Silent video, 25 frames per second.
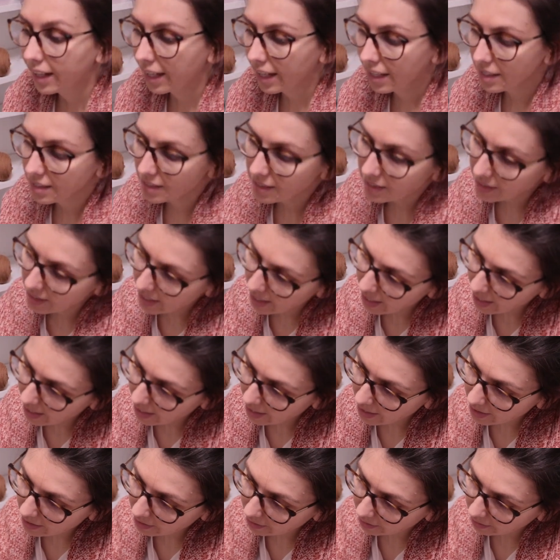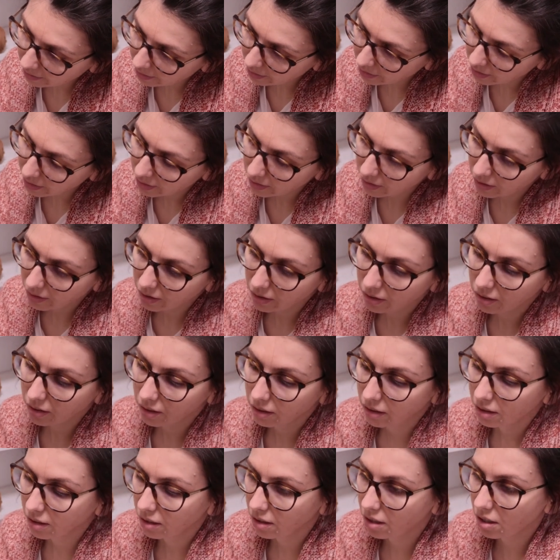Cascade
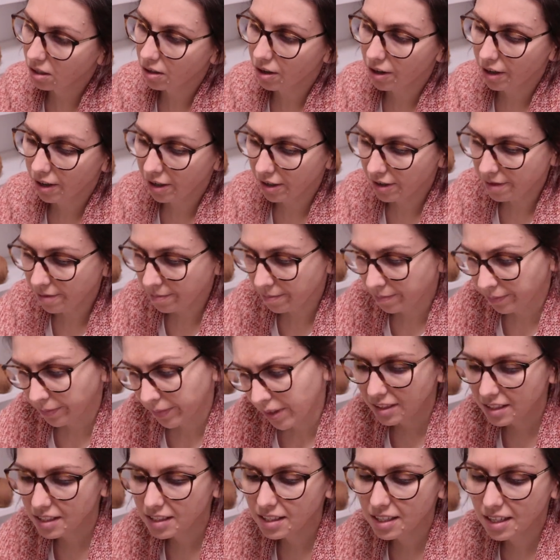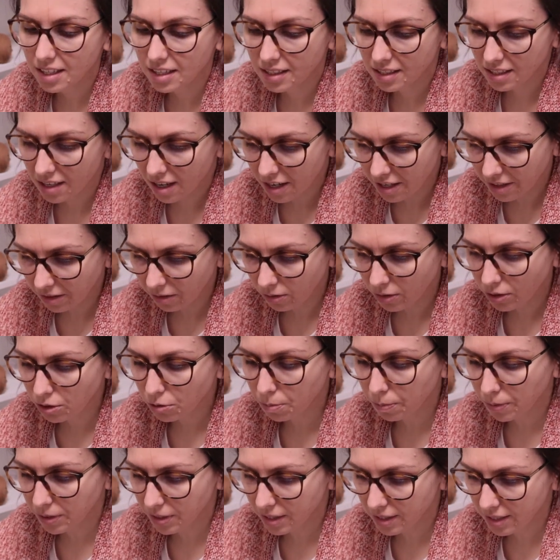yarn. This is
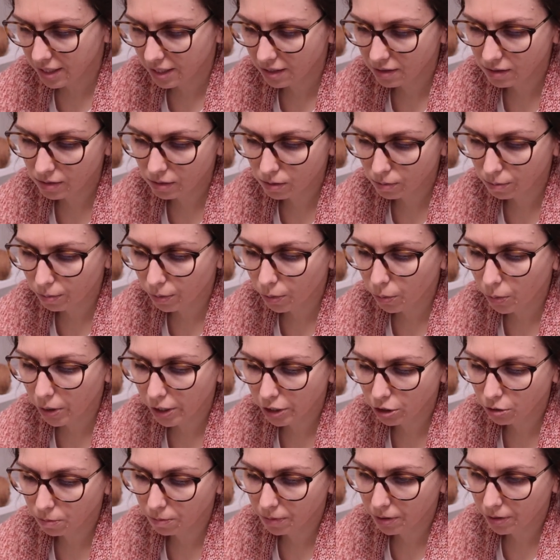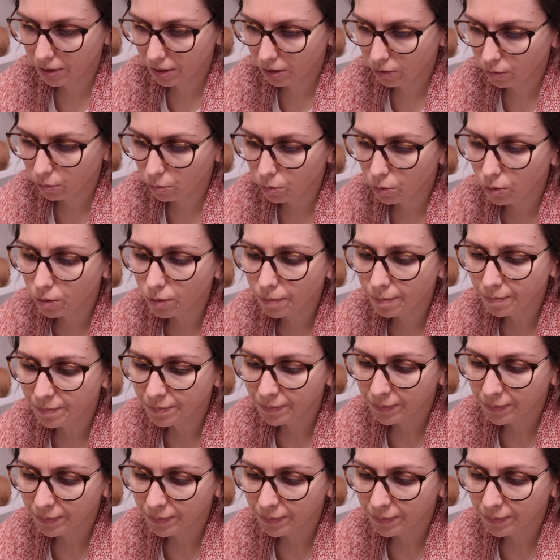100% superwash merino wool